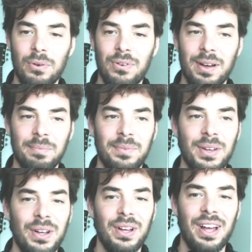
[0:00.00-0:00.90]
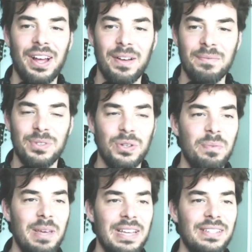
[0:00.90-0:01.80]
program um,
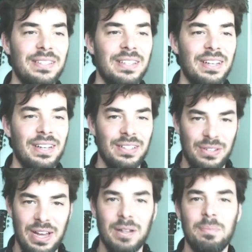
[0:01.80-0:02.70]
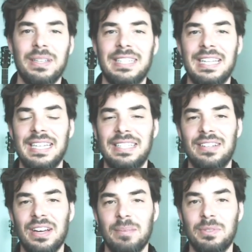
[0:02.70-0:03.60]
Zoom is to help us in these
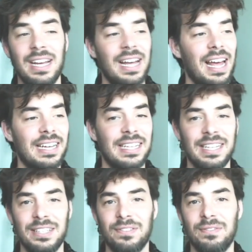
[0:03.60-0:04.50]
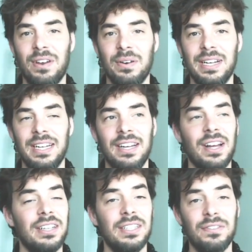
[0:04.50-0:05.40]
times and in this very
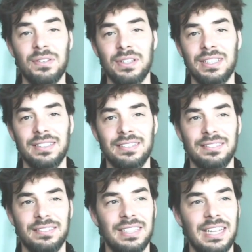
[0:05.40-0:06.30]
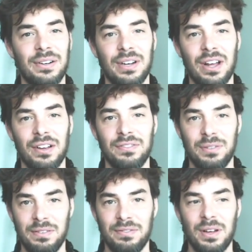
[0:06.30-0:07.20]
different year and a half
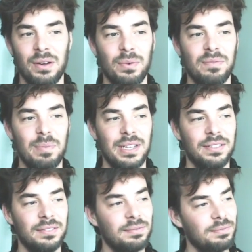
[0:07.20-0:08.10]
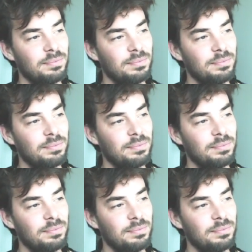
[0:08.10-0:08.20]
we've uh, we've been